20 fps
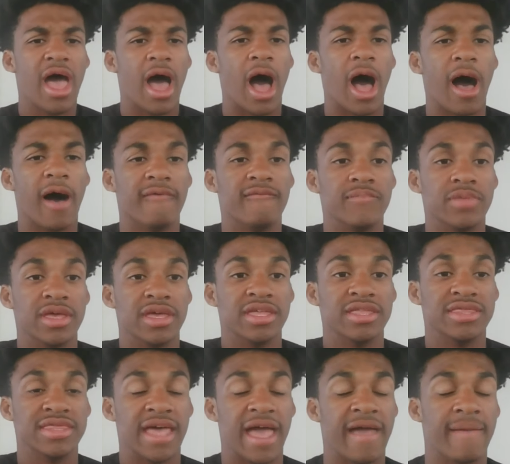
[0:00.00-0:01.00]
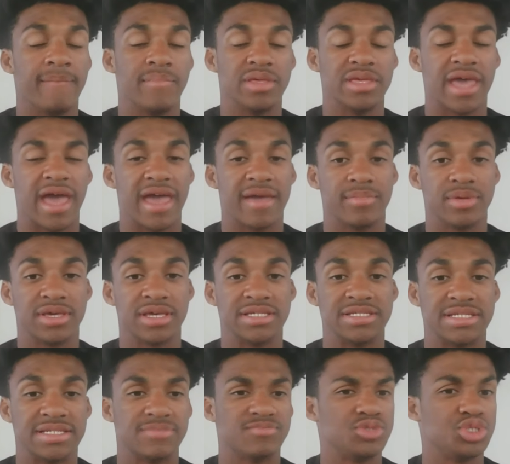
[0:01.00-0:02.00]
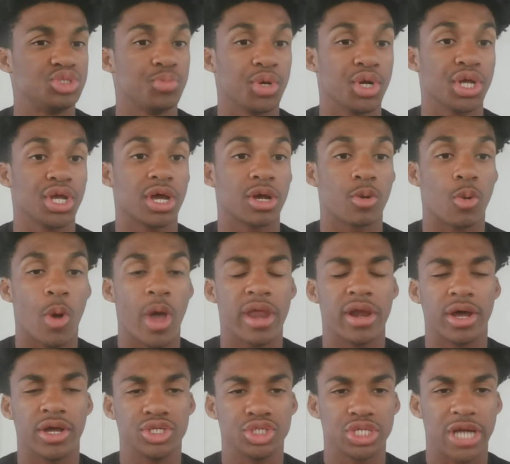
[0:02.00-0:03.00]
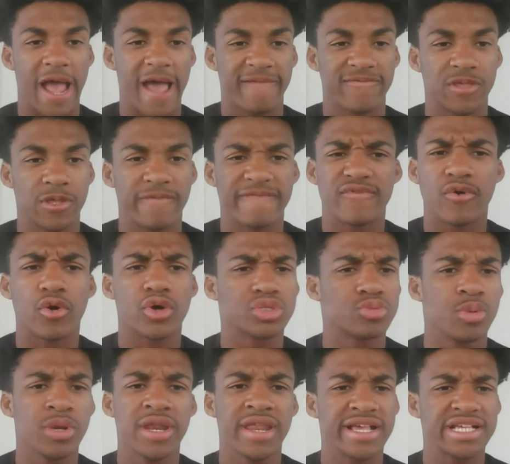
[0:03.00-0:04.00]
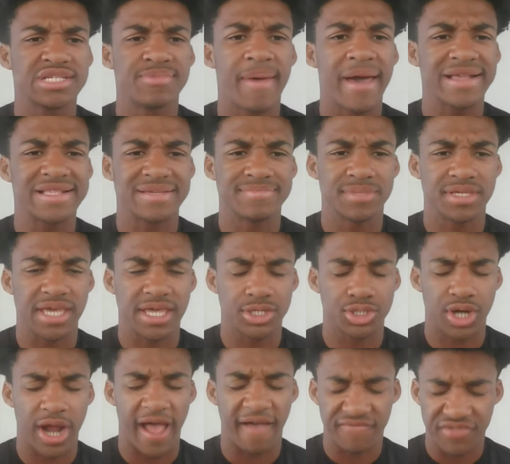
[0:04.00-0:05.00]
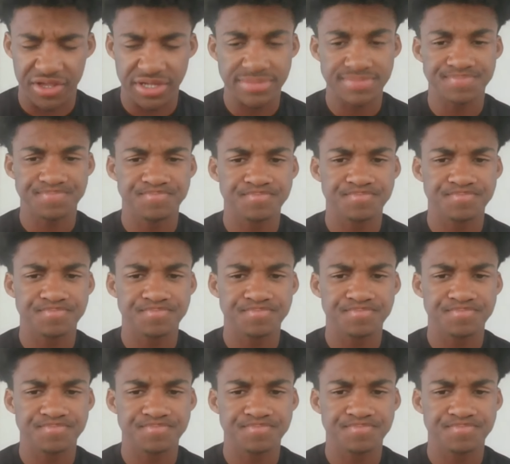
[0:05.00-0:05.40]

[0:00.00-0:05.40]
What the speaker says: in the NBA, because Jameer Young went undrafted, of course. We didn't expect him to get drafted.